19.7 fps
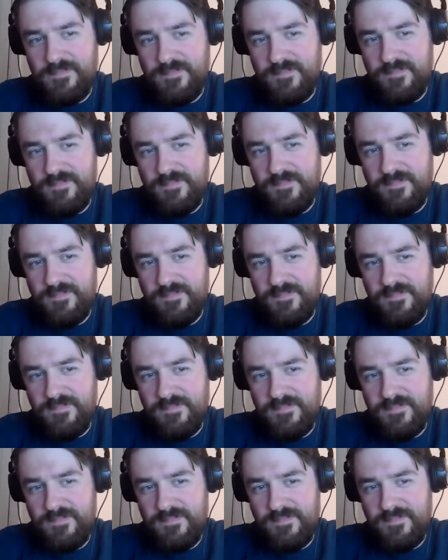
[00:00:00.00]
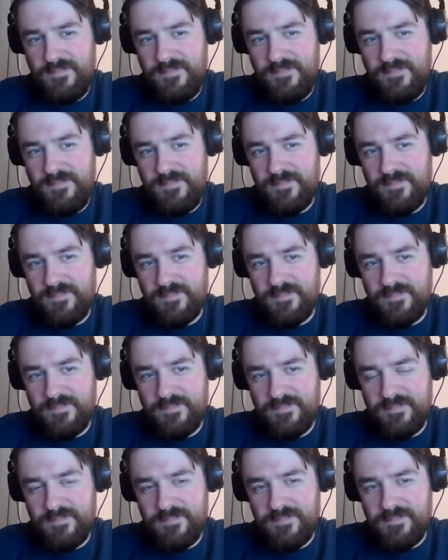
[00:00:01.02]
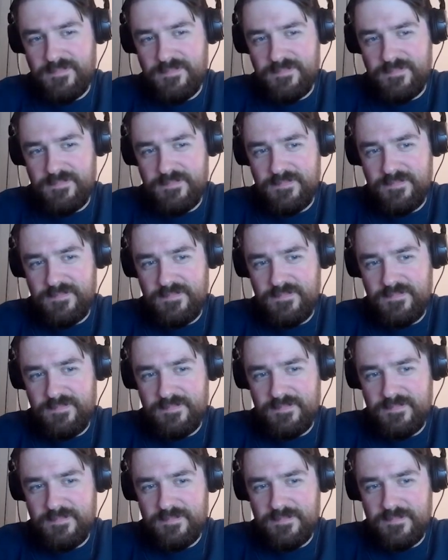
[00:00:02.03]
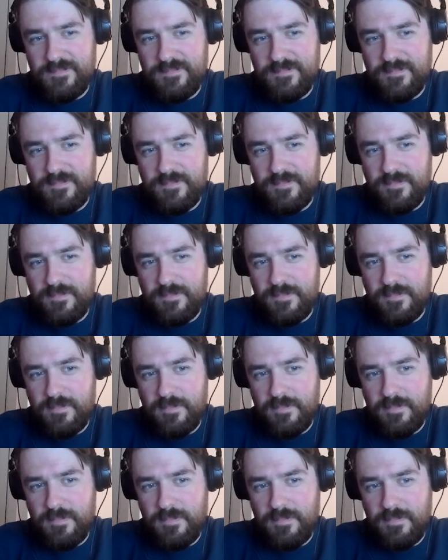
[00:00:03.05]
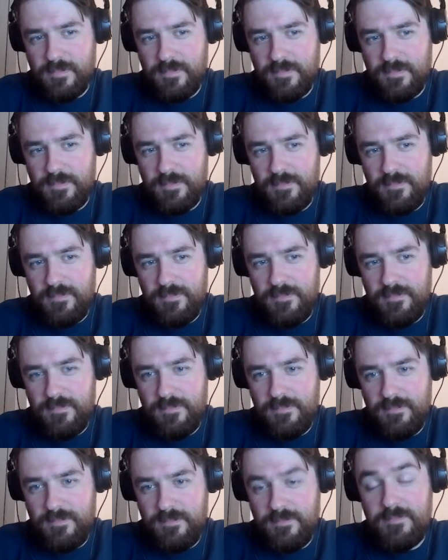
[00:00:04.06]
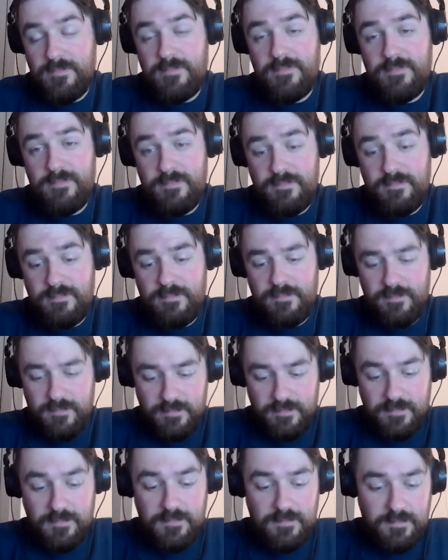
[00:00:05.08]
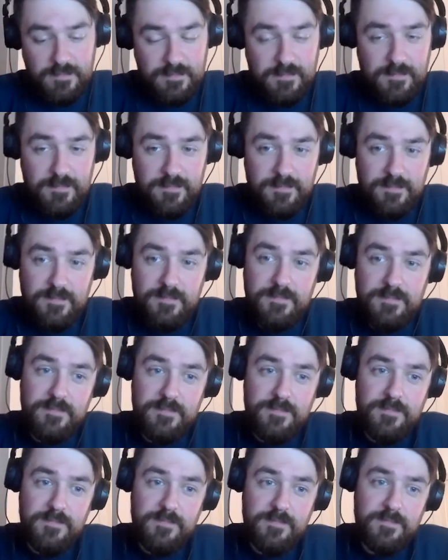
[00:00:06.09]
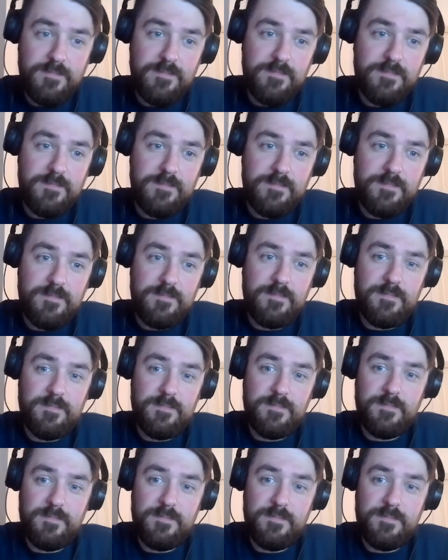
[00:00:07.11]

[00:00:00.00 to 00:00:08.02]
The person shown says nothing.